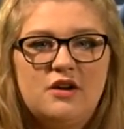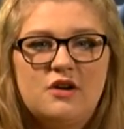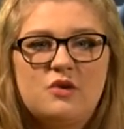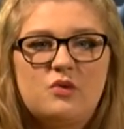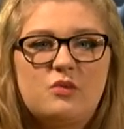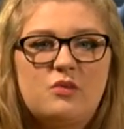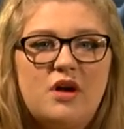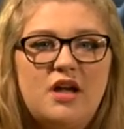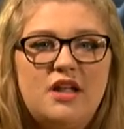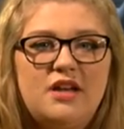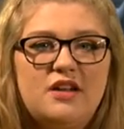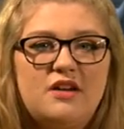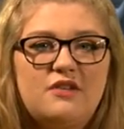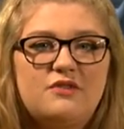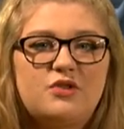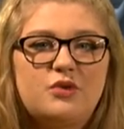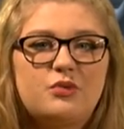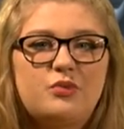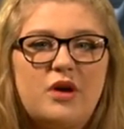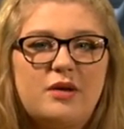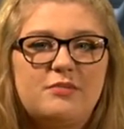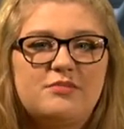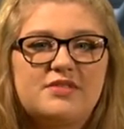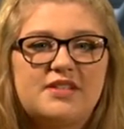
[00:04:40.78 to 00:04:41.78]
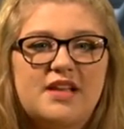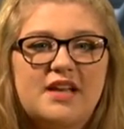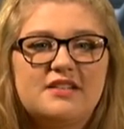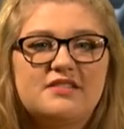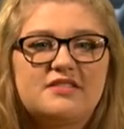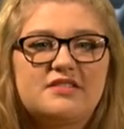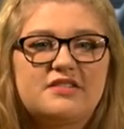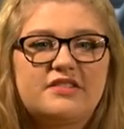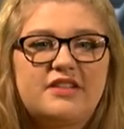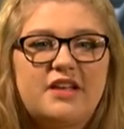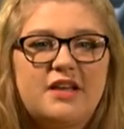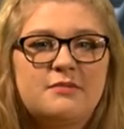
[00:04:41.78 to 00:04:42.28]
One of the
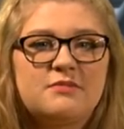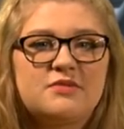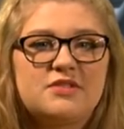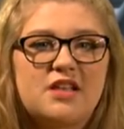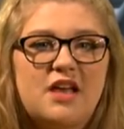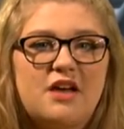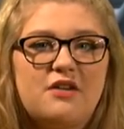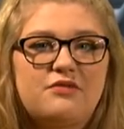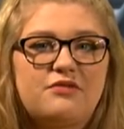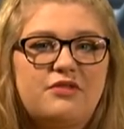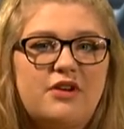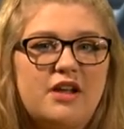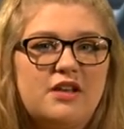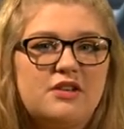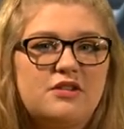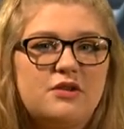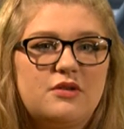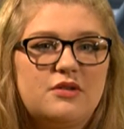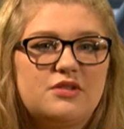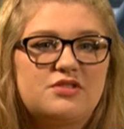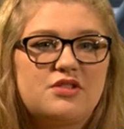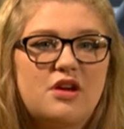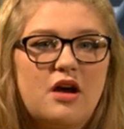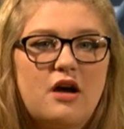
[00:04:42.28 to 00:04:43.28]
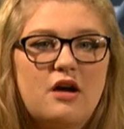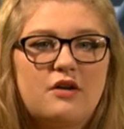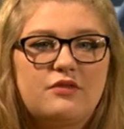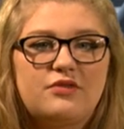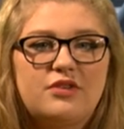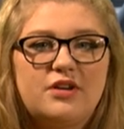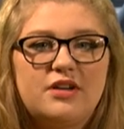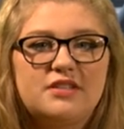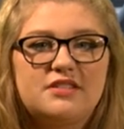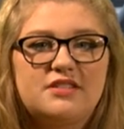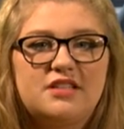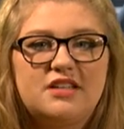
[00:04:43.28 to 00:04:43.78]
websites claims that Franco is
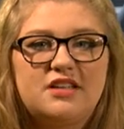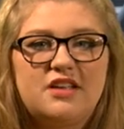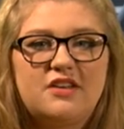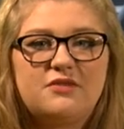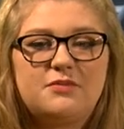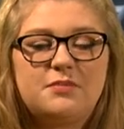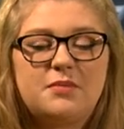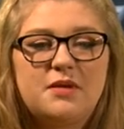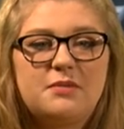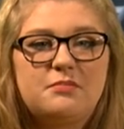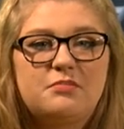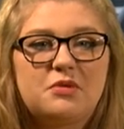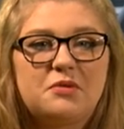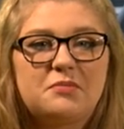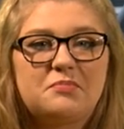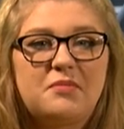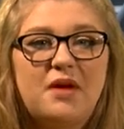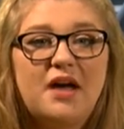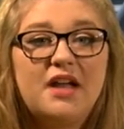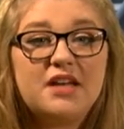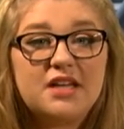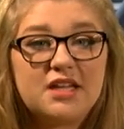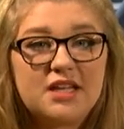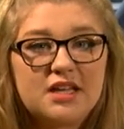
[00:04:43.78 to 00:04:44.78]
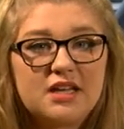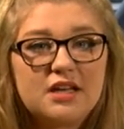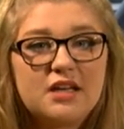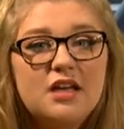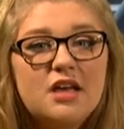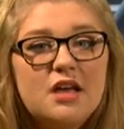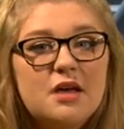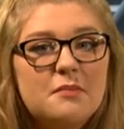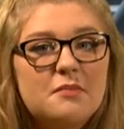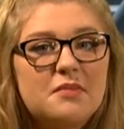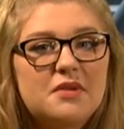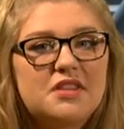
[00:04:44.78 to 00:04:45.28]
offering to give people money,
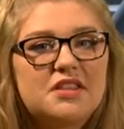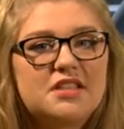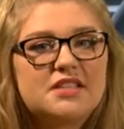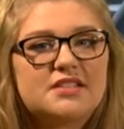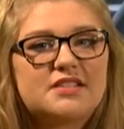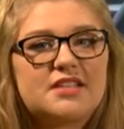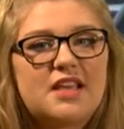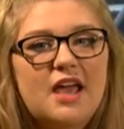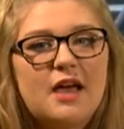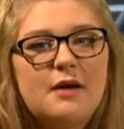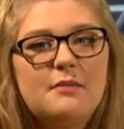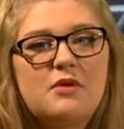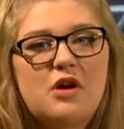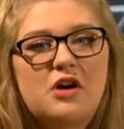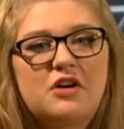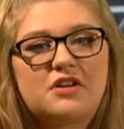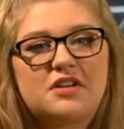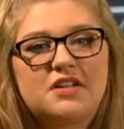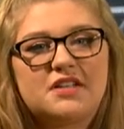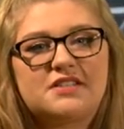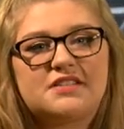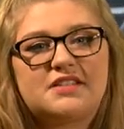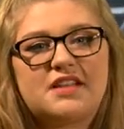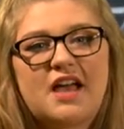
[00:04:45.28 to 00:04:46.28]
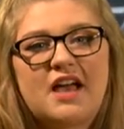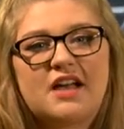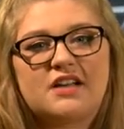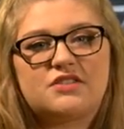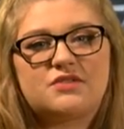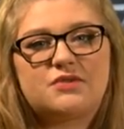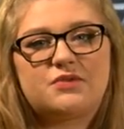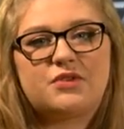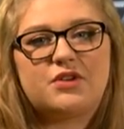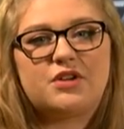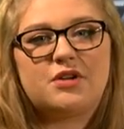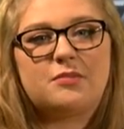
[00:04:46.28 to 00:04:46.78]
but the scam artist
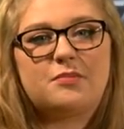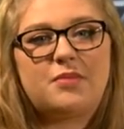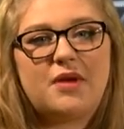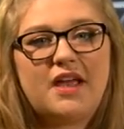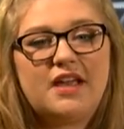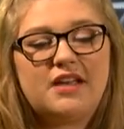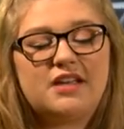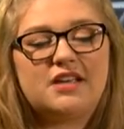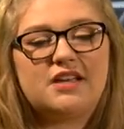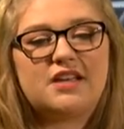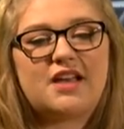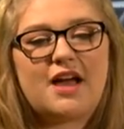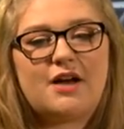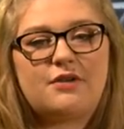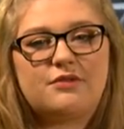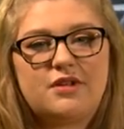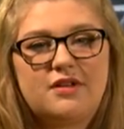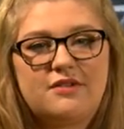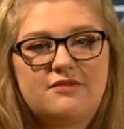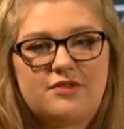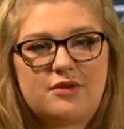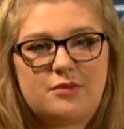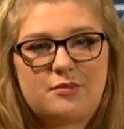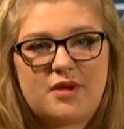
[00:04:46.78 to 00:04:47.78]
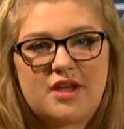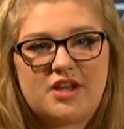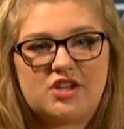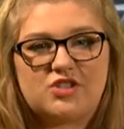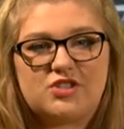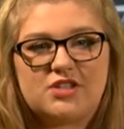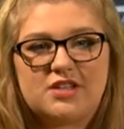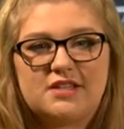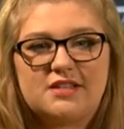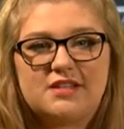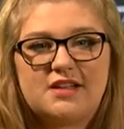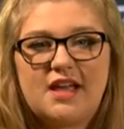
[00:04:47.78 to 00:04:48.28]
asks for your bank account
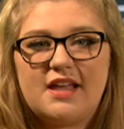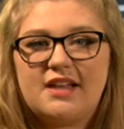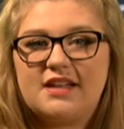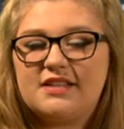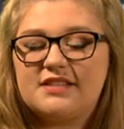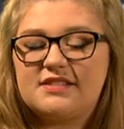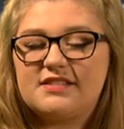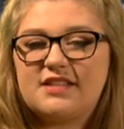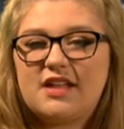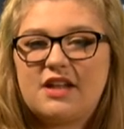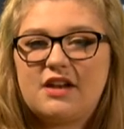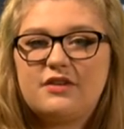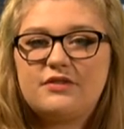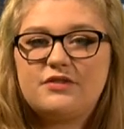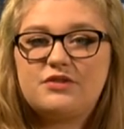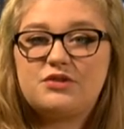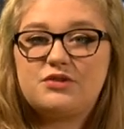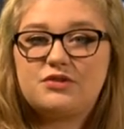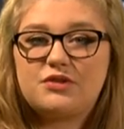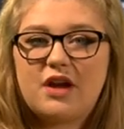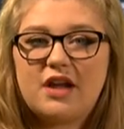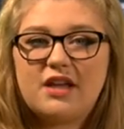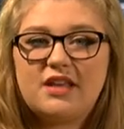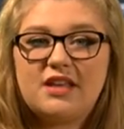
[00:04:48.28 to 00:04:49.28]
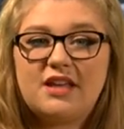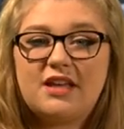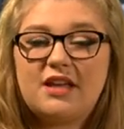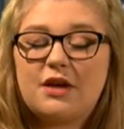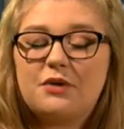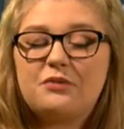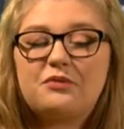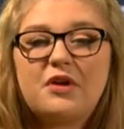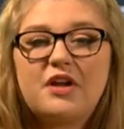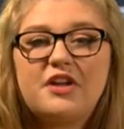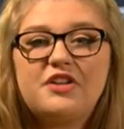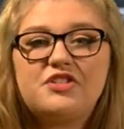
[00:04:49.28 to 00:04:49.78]
information, and instead of striking
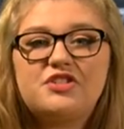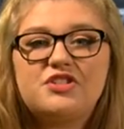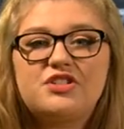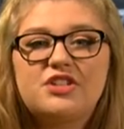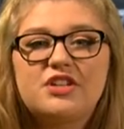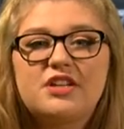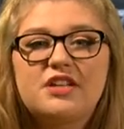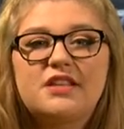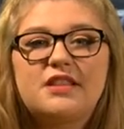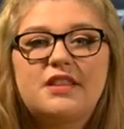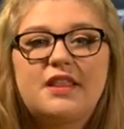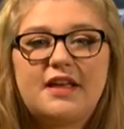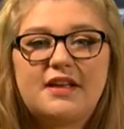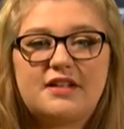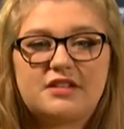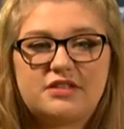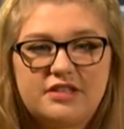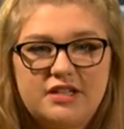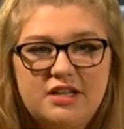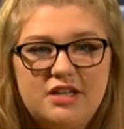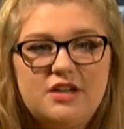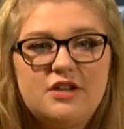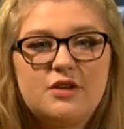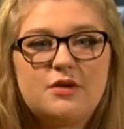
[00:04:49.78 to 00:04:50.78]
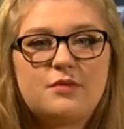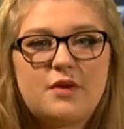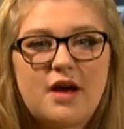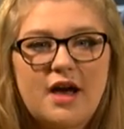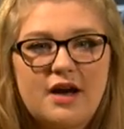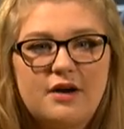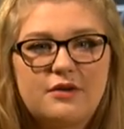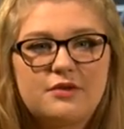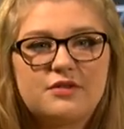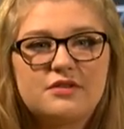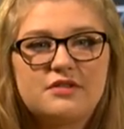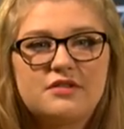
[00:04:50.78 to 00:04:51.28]
it rich, they clean you
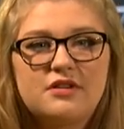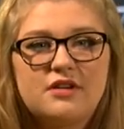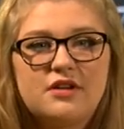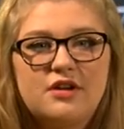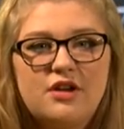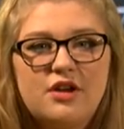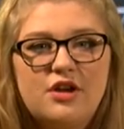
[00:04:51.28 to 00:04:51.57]
out.